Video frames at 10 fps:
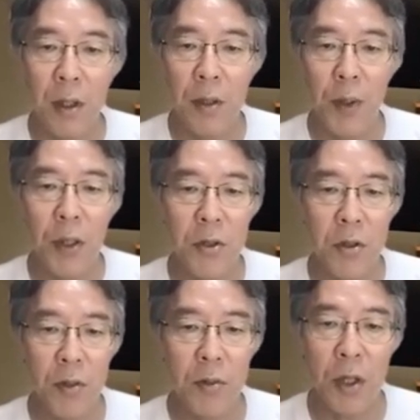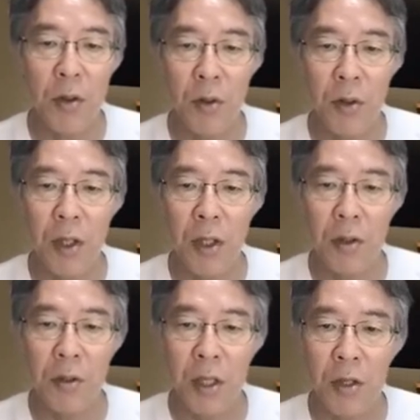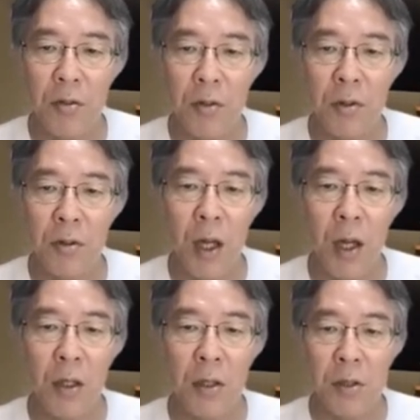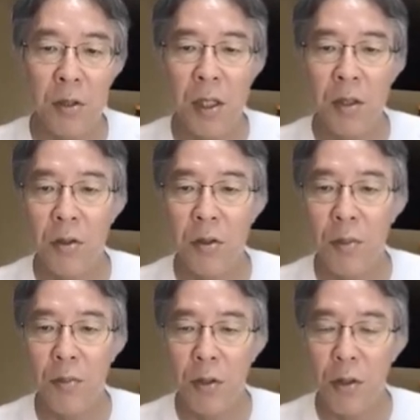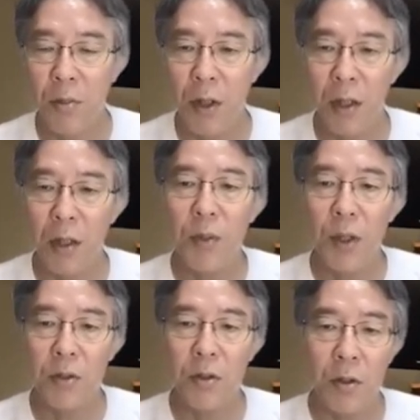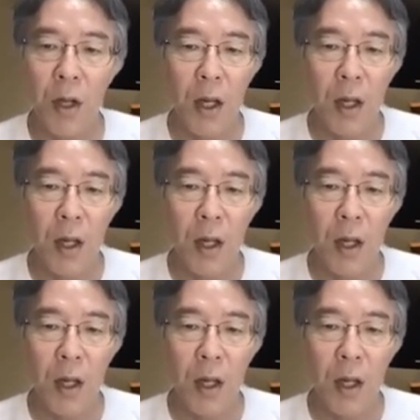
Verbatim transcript: a picture that we call the hidden Z2 Z2 symmetry breaking picture.